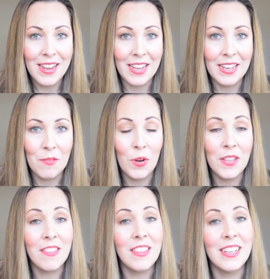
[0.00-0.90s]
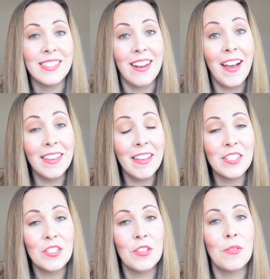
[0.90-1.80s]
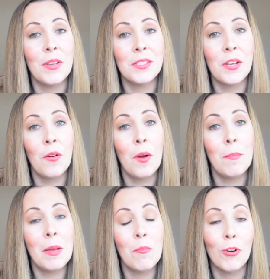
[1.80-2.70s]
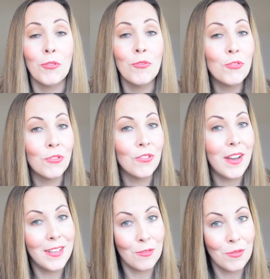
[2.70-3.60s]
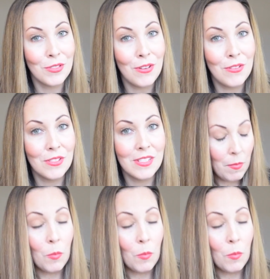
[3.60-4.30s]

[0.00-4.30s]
and one of the things that I like to do is go a bit more neutral as a result.